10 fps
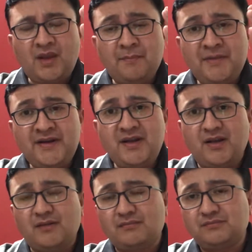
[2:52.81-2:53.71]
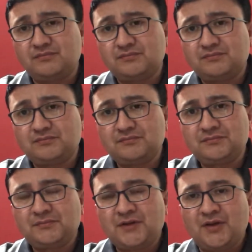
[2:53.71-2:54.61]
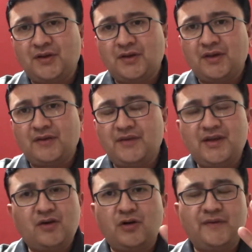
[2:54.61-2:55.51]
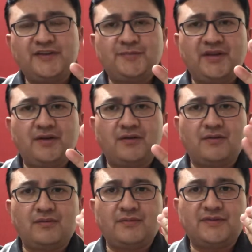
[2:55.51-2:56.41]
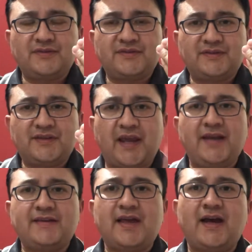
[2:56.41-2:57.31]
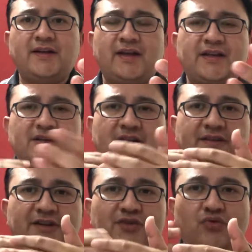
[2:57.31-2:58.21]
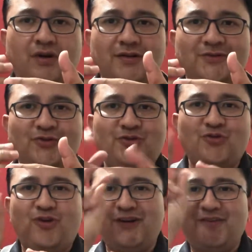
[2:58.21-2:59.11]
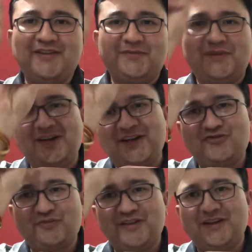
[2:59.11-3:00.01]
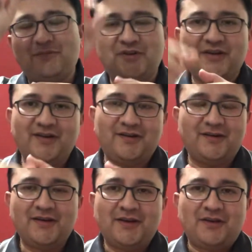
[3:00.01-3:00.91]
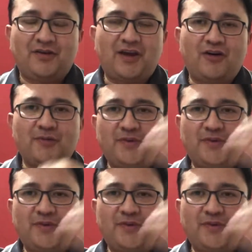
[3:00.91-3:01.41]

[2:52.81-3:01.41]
median. We always been saying that HR is a neutral, so you always need to be in a median. You cannot